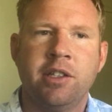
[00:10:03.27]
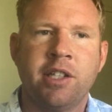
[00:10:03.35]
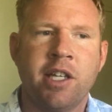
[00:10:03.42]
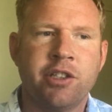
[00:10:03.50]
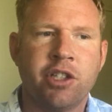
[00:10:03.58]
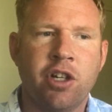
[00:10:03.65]
that
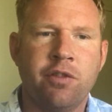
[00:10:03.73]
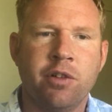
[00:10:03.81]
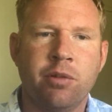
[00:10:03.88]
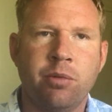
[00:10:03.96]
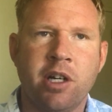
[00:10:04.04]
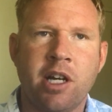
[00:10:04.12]
takes
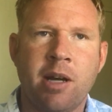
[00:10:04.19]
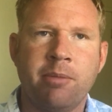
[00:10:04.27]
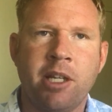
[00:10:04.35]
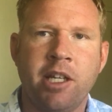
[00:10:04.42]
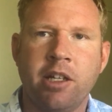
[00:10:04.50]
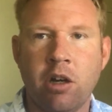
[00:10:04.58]
over where
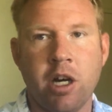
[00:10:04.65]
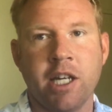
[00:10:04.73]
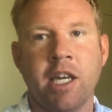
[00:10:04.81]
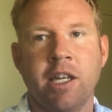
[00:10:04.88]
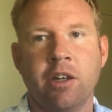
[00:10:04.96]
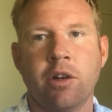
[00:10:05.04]
I'm like, oh, I
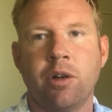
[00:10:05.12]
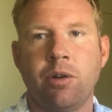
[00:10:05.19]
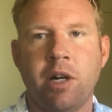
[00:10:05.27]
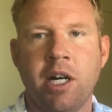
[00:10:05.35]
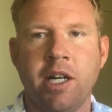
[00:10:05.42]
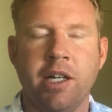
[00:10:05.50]
can't go to
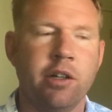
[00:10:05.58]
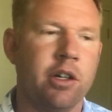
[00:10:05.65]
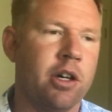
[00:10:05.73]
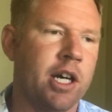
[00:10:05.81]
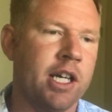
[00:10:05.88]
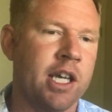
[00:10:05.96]
Hawaii,
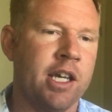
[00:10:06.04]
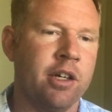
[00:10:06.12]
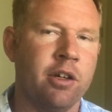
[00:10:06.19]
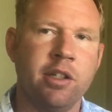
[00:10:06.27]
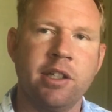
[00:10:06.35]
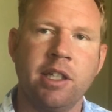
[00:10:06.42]
or oh, I
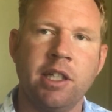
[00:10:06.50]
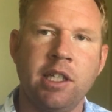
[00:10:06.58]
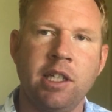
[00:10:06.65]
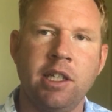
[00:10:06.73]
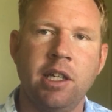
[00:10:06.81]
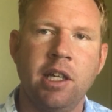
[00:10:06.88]
can't go to
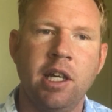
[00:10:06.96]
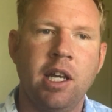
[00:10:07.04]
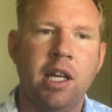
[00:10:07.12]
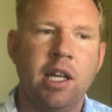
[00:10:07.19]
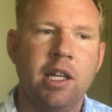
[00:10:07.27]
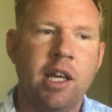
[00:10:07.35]
Tahiti.
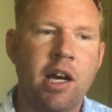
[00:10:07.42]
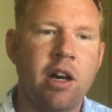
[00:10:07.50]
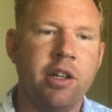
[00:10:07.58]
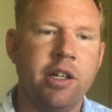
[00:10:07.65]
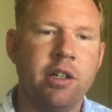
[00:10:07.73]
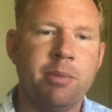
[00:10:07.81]
Yeah,
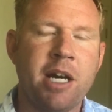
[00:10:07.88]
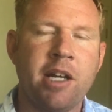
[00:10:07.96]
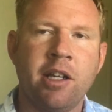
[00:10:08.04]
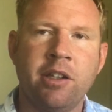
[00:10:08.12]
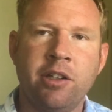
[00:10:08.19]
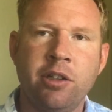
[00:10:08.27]
I'll hear
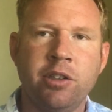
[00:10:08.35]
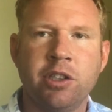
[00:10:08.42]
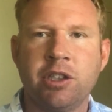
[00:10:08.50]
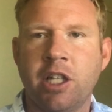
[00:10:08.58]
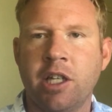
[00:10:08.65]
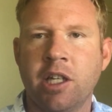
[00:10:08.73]
about it on the news.
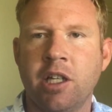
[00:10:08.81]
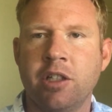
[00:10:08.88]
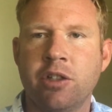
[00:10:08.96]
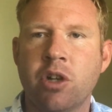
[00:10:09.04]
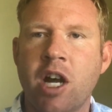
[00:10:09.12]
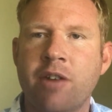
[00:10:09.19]
It's like
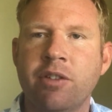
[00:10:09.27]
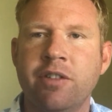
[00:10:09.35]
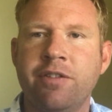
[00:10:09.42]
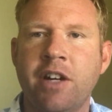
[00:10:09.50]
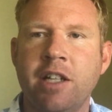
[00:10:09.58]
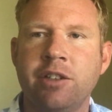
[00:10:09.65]
a travel
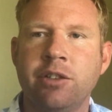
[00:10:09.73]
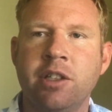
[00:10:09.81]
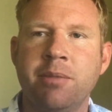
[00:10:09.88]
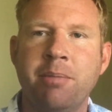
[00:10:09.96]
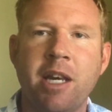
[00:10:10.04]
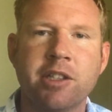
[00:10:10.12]

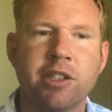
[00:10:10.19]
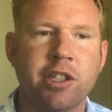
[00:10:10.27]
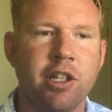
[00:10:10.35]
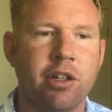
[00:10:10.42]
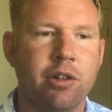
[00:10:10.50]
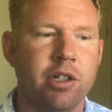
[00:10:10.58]
advisory to
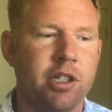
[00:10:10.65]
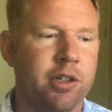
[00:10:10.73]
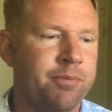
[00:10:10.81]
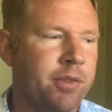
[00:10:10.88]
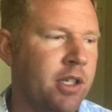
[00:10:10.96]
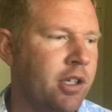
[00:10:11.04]
Mexico,
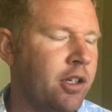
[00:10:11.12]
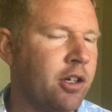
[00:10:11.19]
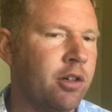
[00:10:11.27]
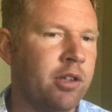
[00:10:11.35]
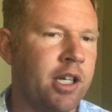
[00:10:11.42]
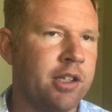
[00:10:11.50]
or, you
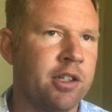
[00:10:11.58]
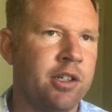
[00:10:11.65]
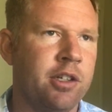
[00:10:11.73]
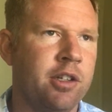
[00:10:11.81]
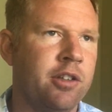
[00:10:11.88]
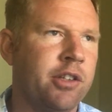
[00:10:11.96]
know, like
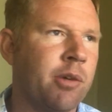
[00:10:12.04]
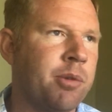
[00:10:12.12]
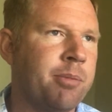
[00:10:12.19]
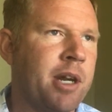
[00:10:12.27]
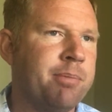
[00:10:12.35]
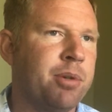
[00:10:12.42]

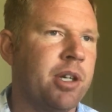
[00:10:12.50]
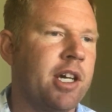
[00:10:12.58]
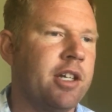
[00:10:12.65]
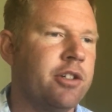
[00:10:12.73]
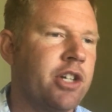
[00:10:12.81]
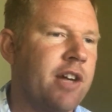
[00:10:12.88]
someone might put
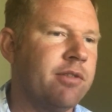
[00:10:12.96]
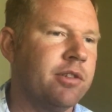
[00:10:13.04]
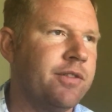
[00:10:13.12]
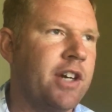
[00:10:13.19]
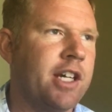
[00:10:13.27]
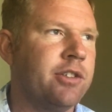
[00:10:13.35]
out a
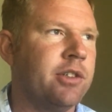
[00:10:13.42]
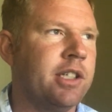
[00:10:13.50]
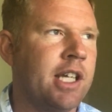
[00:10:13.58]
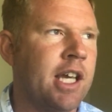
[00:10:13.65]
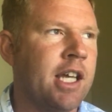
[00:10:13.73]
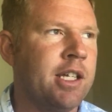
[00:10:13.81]
travel
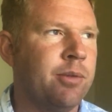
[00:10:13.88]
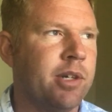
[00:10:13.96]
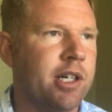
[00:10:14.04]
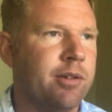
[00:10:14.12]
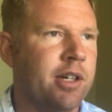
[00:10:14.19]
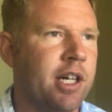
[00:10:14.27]
advisory to
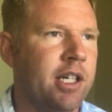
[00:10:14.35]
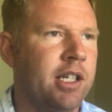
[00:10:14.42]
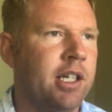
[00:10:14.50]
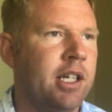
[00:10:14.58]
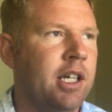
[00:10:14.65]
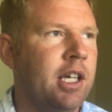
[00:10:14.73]
anywhere, right?
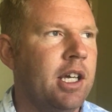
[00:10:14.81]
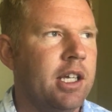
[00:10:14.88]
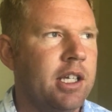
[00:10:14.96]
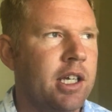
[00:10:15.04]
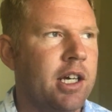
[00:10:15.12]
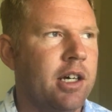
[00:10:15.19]

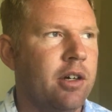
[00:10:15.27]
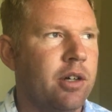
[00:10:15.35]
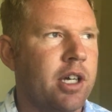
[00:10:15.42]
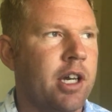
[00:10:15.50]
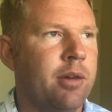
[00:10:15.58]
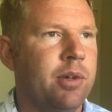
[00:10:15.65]
Yeah,
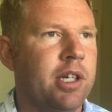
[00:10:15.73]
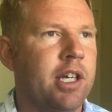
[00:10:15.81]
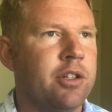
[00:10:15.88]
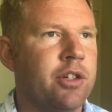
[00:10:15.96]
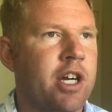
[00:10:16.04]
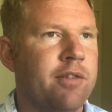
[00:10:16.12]
okay, we
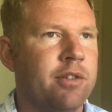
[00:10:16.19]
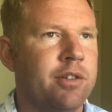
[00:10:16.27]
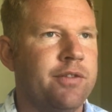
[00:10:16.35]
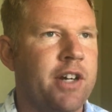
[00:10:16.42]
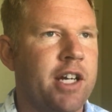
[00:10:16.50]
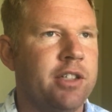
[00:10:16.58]
get
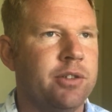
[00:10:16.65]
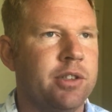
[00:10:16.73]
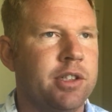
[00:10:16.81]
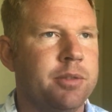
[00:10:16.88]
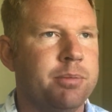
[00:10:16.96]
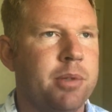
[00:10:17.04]
travel
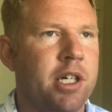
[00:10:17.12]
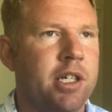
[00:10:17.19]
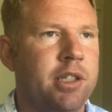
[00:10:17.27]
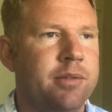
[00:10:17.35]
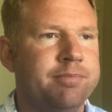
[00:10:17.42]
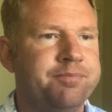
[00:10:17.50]
advisories, but,